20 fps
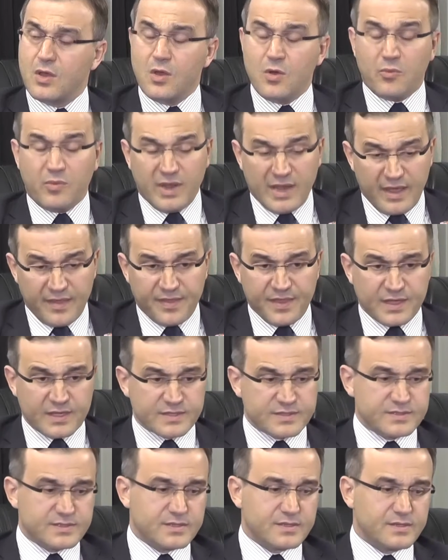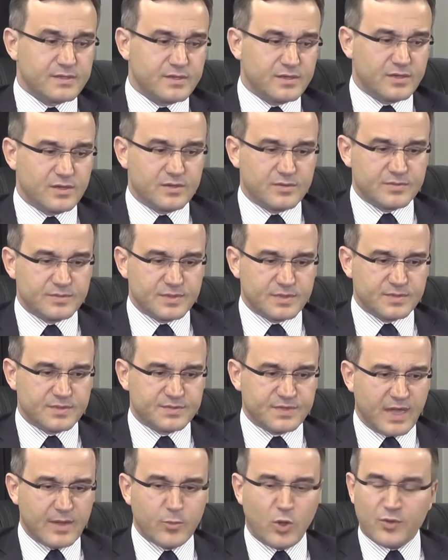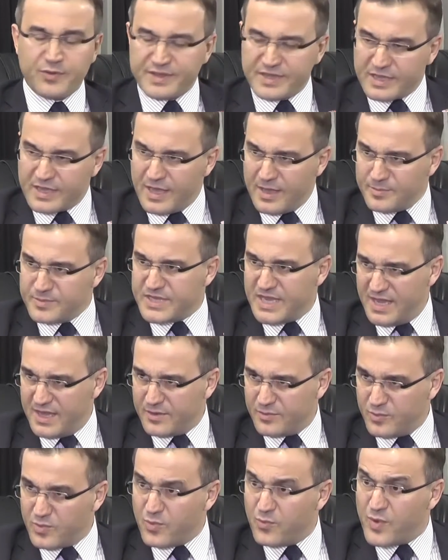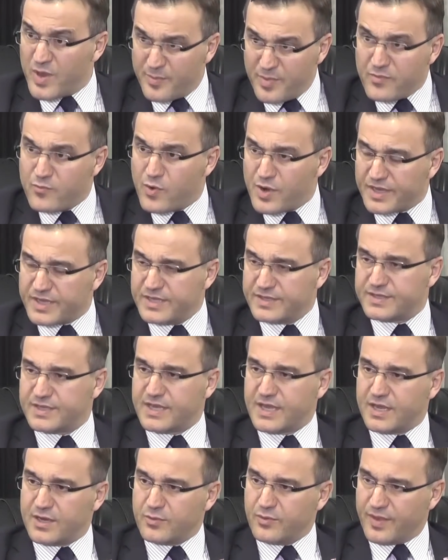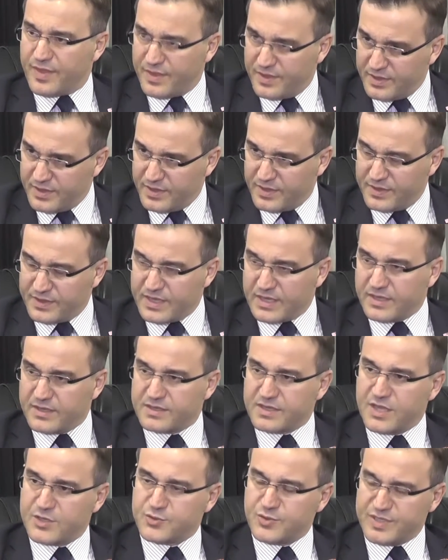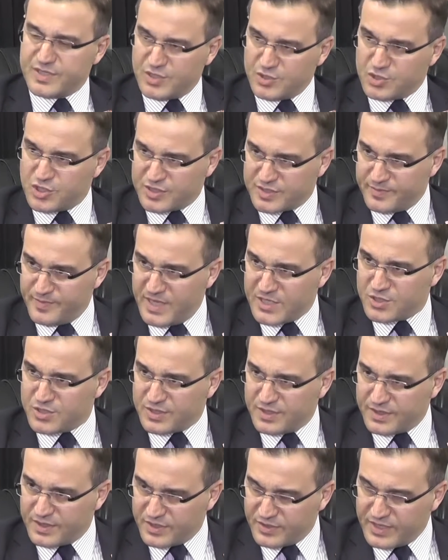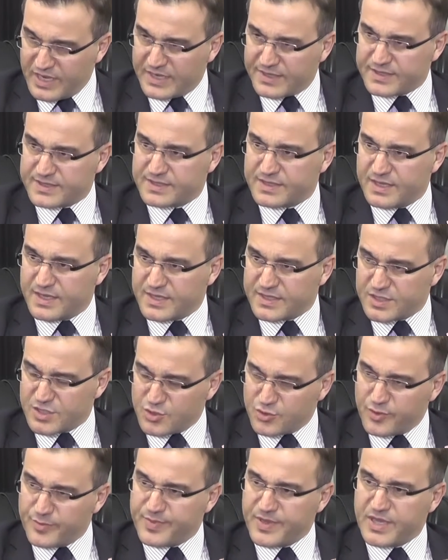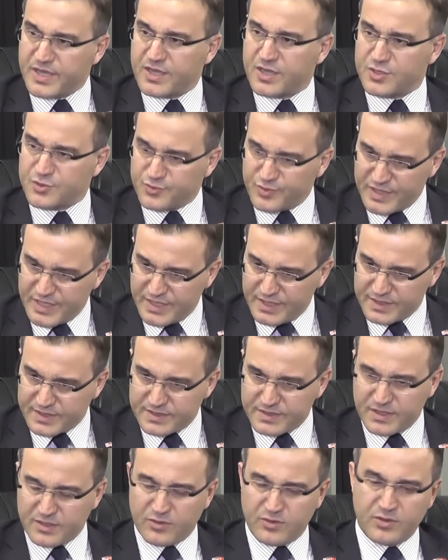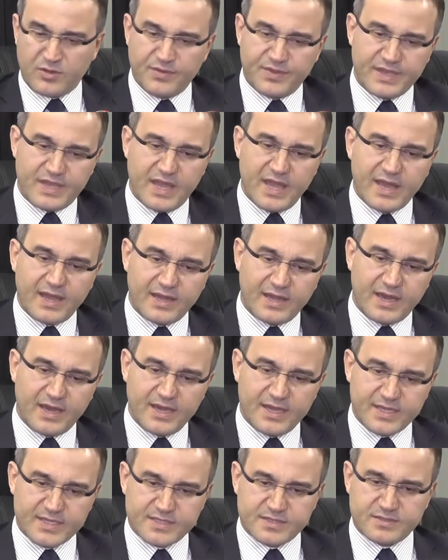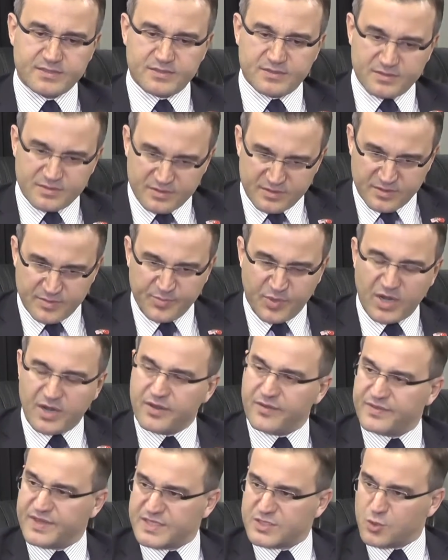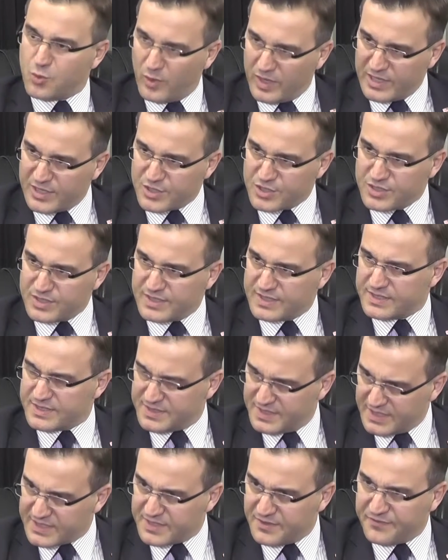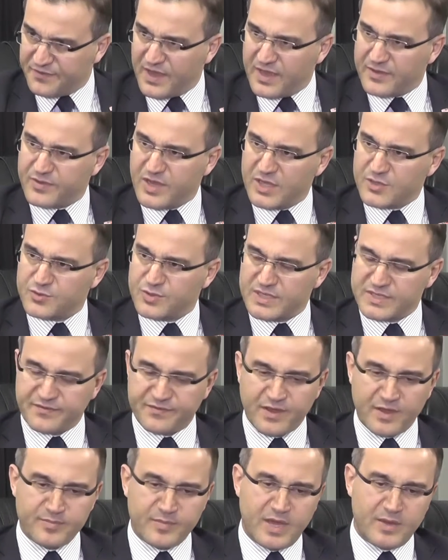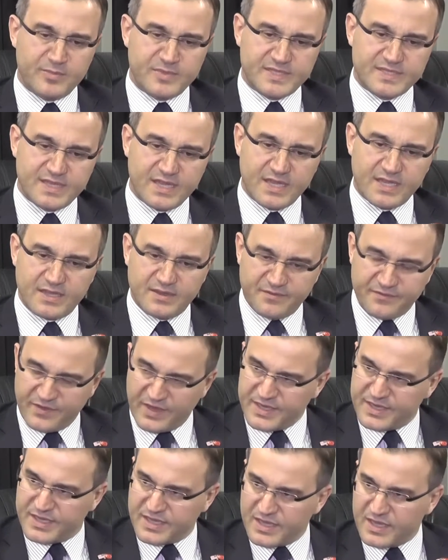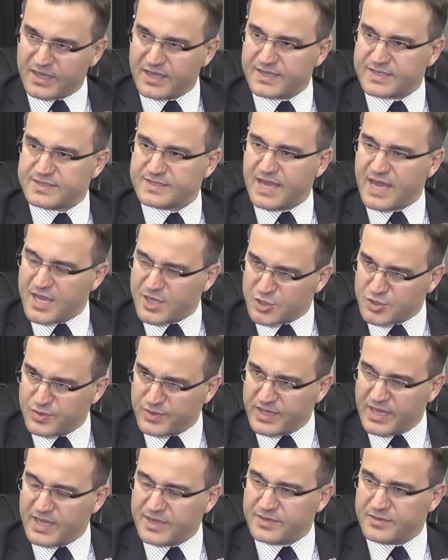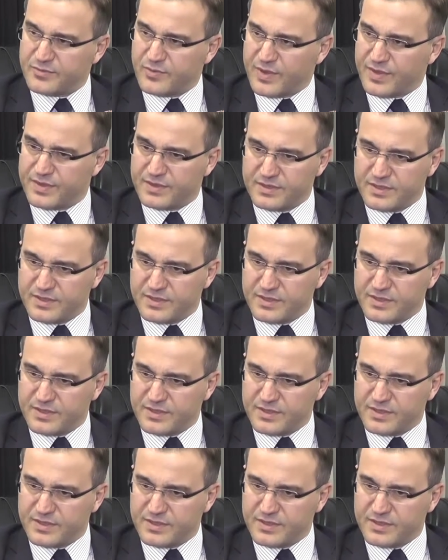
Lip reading: Well, I think it's the time already come. Yeah, we've been working together with the countries you just mentioned, the United States, the European countries, all the allies. Part of this coalition is 65 countries, if I'm not mistaken, fighting against Daesh together. With